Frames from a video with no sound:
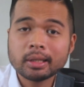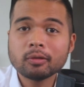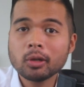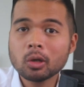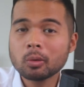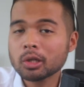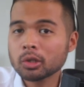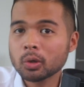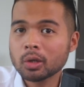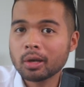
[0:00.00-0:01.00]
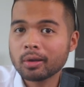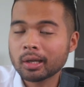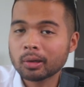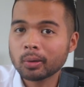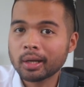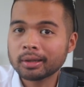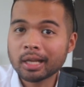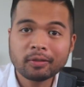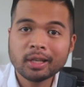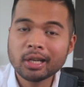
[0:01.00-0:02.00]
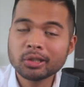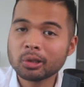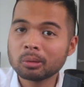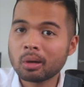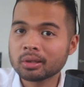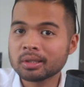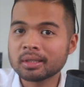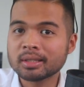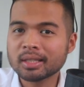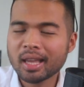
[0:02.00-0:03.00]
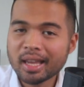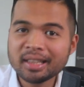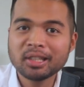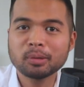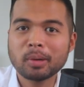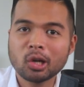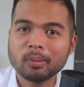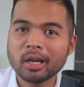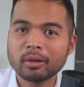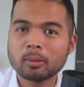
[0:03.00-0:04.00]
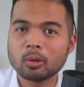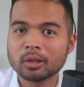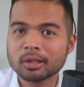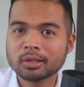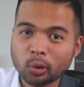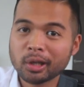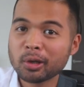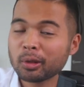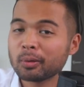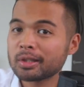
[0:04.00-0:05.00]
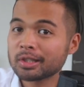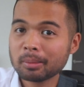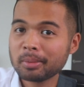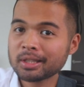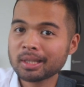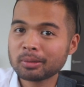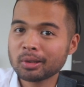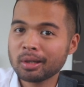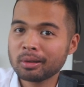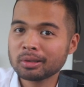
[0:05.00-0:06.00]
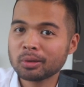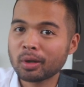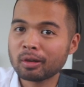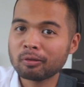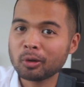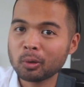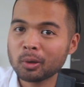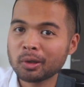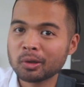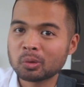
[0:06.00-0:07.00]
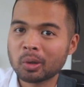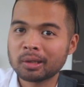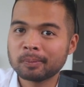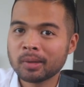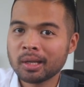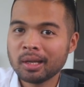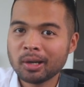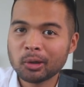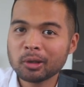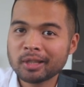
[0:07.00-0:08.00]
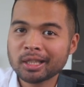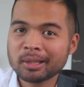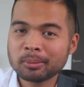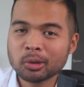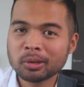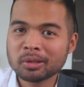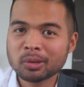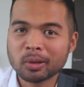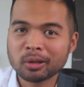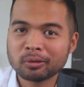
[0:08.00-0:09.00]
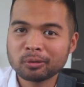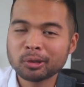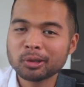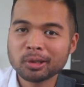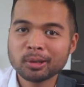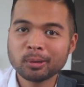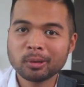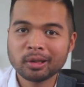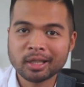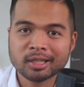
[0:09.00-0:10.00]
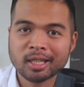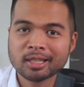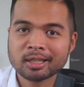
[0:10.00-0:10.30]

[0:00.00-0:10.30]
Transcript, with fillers: this video, I want to show you how you can create navigational buttons in your Power BI reports. We're going to go through it step by step together so you can follow along as well. All of that and more, so without further ado, let's get